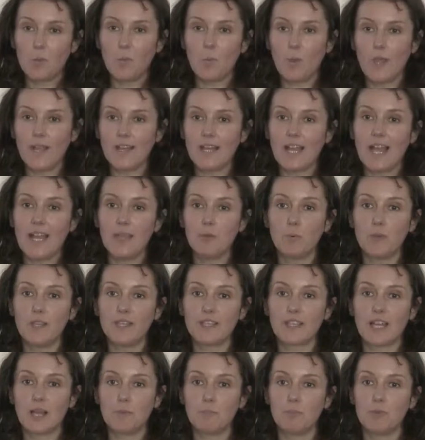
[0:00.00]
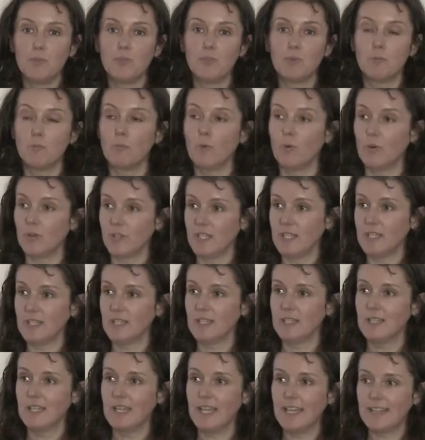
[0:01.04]
when I wake up in the
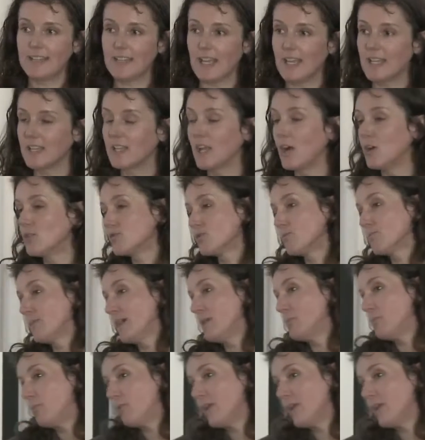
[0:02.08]
morning and I go to my